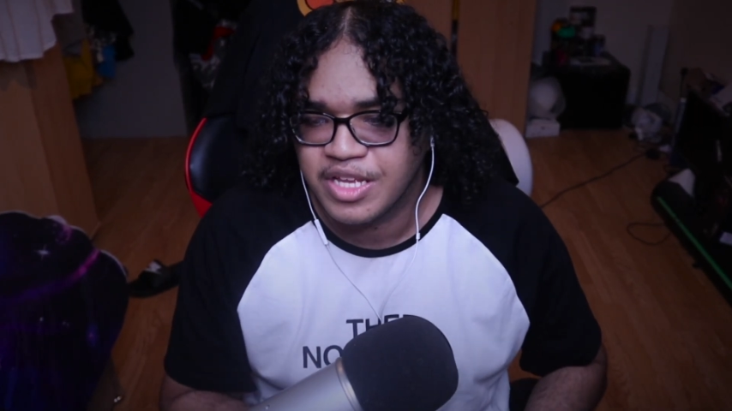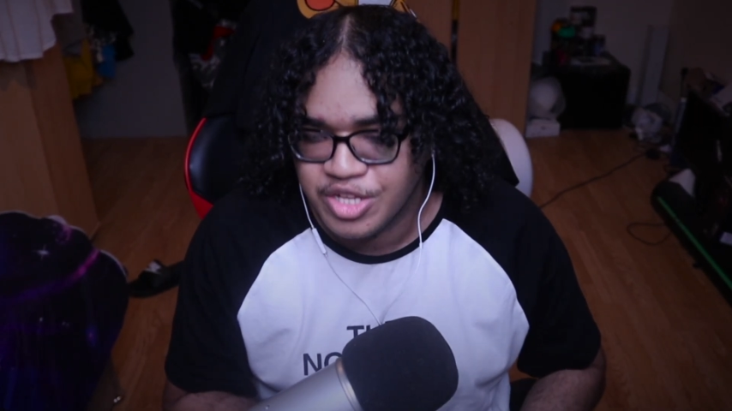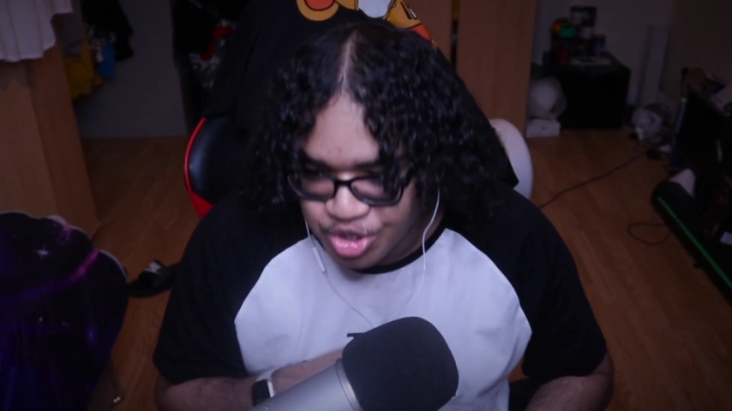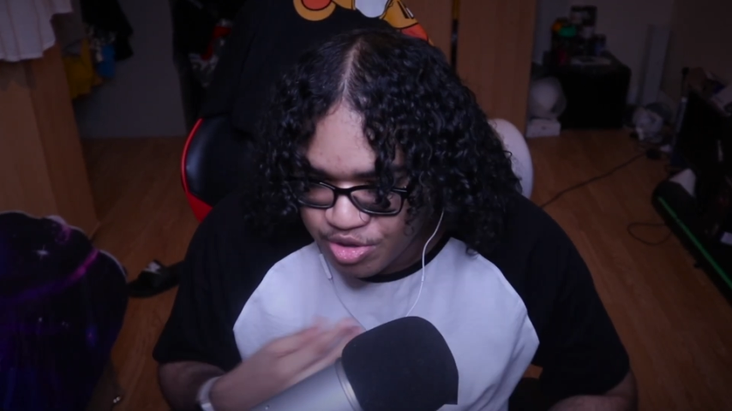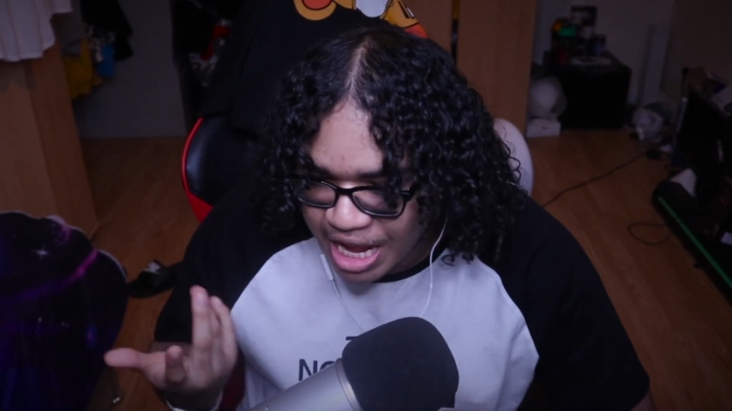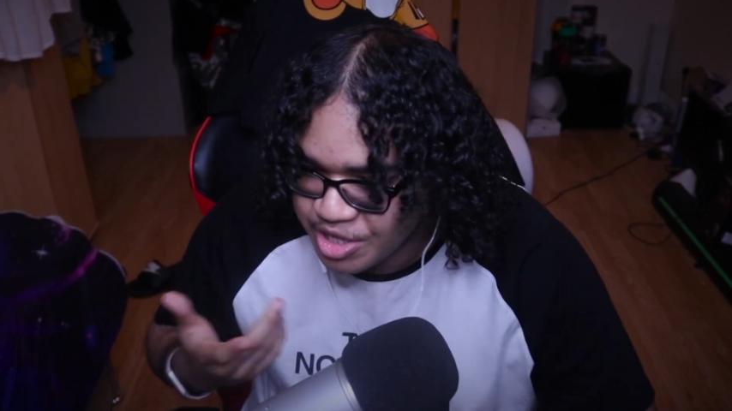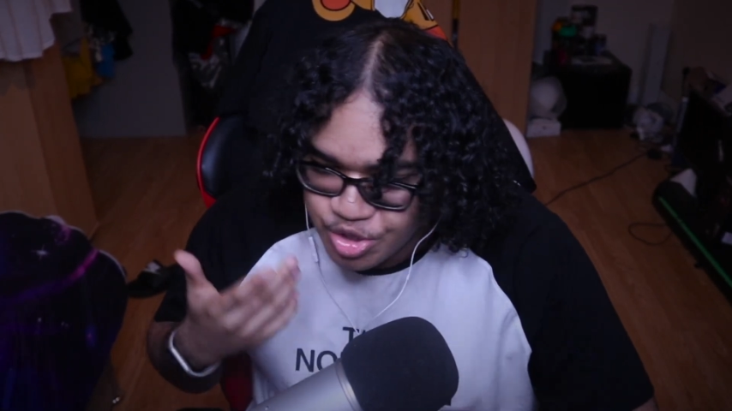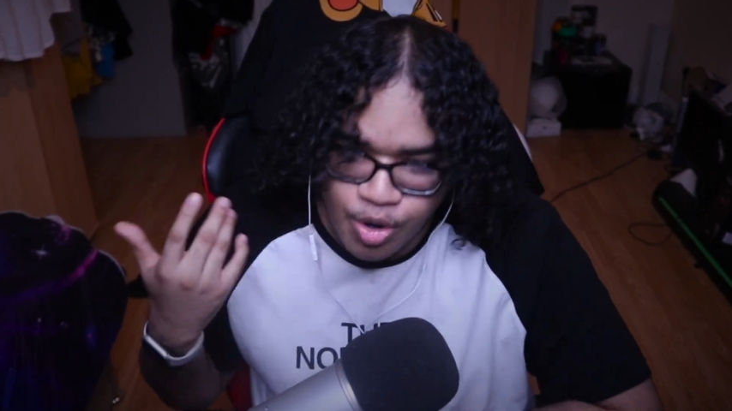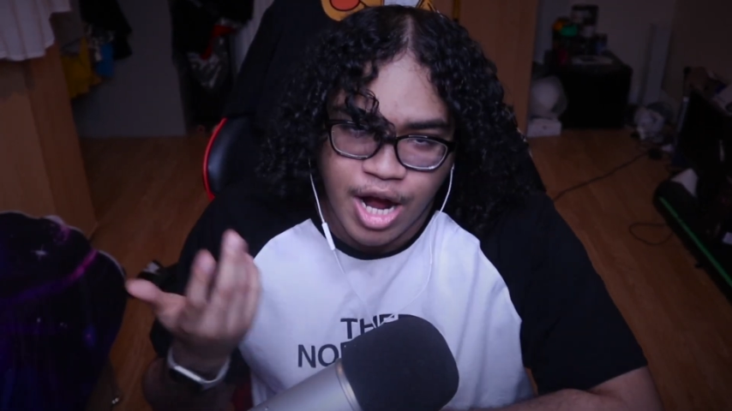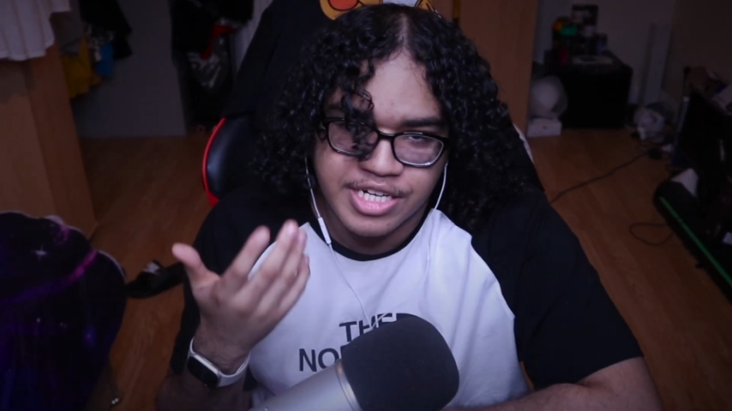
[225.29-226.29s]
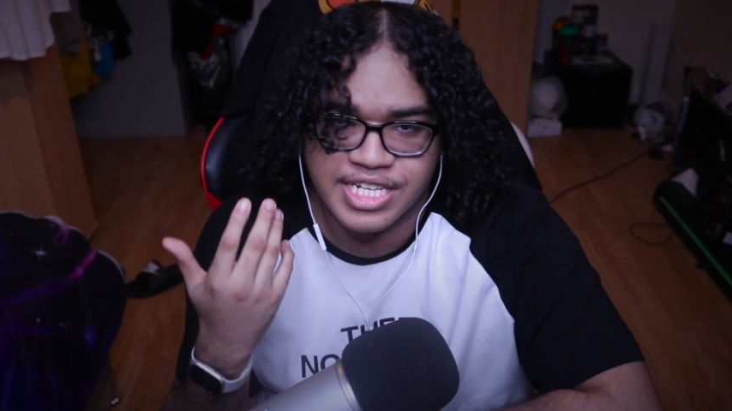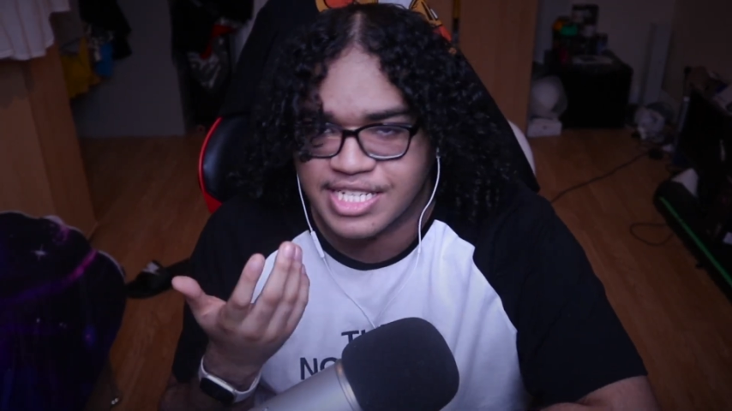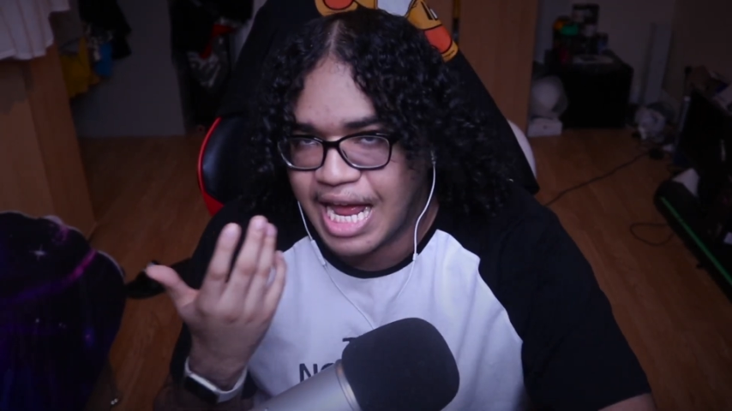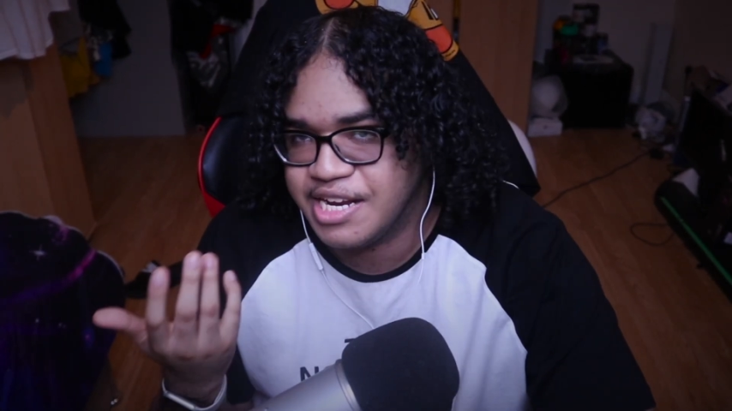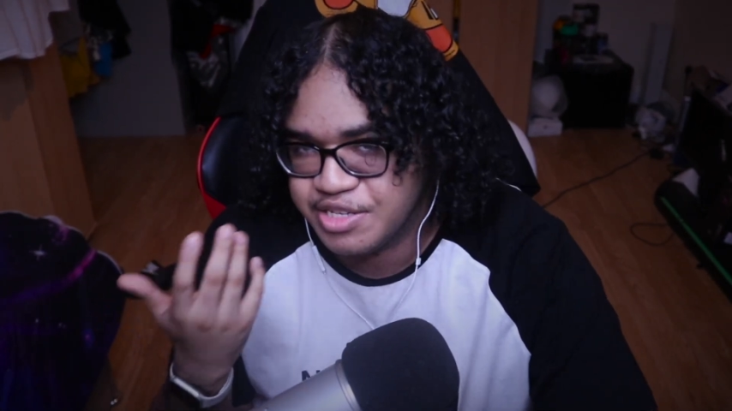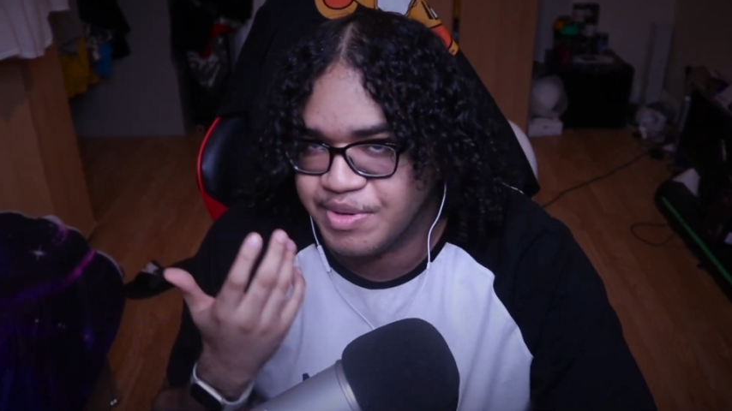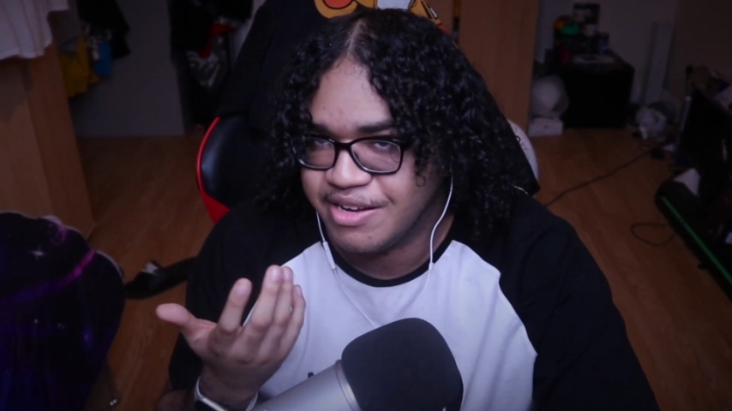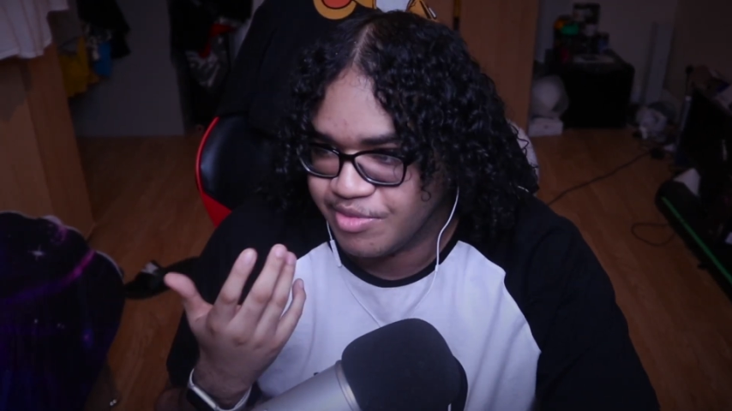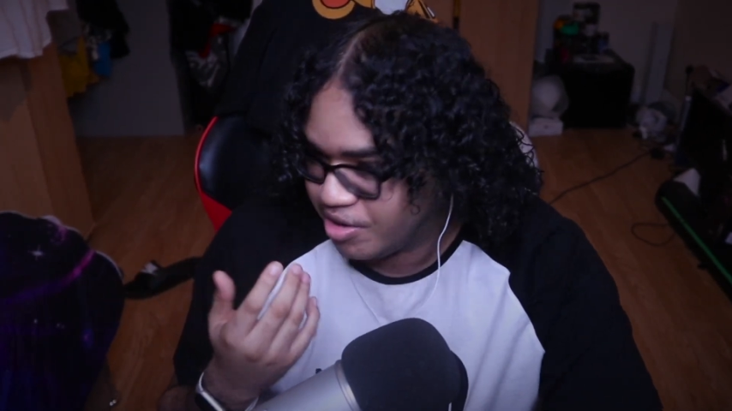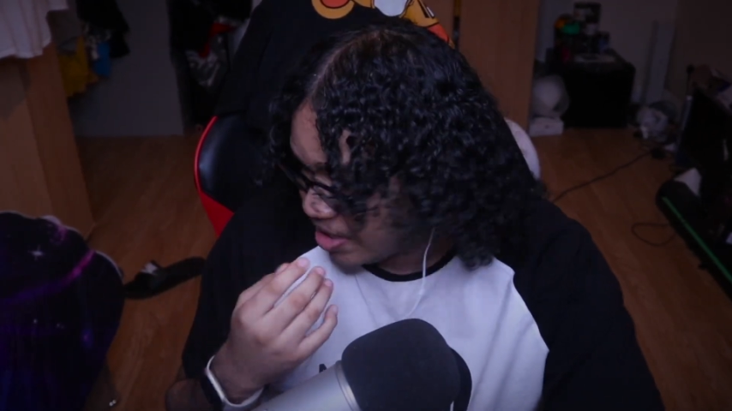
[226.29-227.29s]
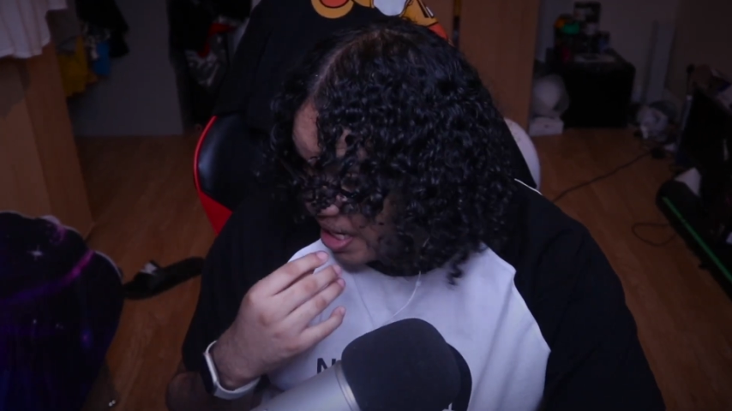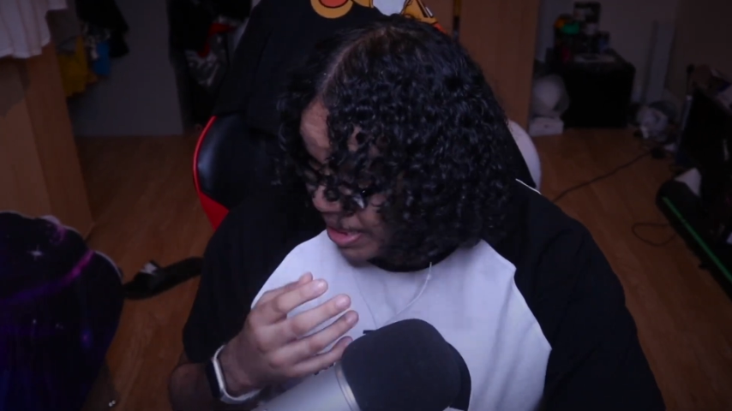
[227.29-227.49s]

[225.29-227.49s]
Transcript: you will understand me, bro.